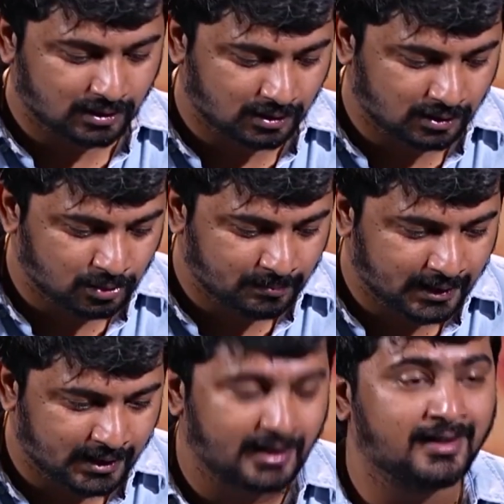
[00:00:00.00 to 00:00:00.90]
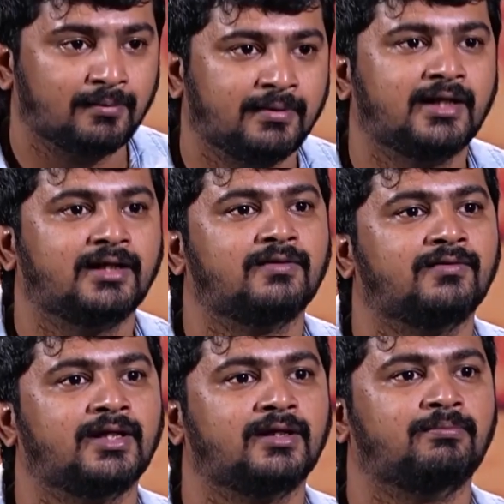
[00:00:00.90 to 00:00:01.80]
to make it and make it a
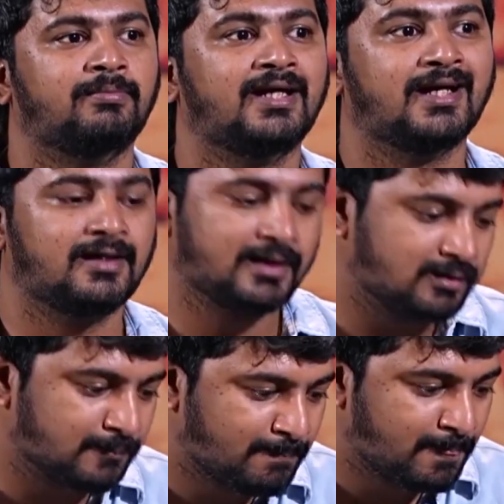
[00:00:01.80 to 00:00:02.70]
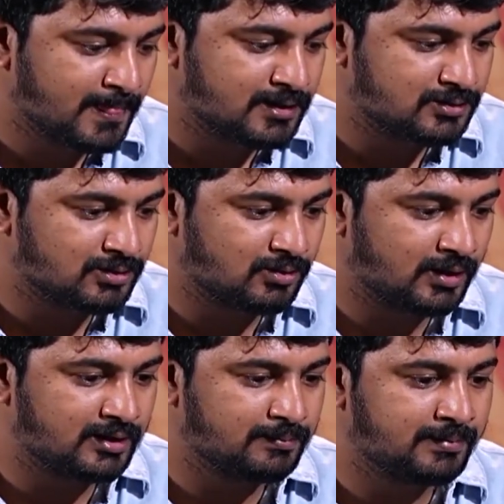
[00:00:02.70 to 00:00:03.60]
very big entertainer. Yeah. So
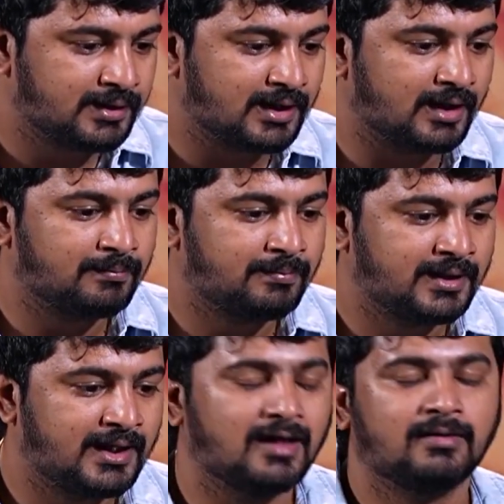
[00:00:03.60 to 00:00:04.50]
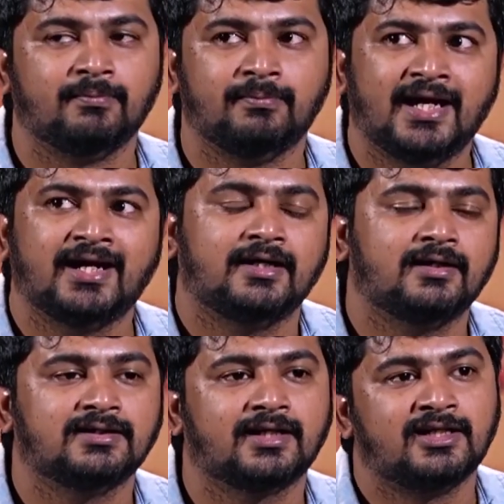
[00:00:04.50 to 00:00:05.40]
only big big big
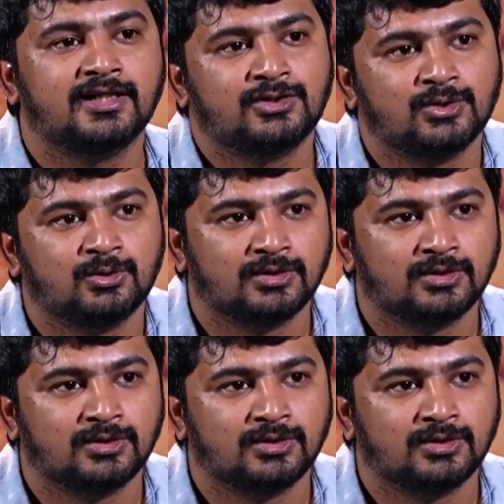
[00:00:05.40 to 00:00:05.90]
entertainers can teach you good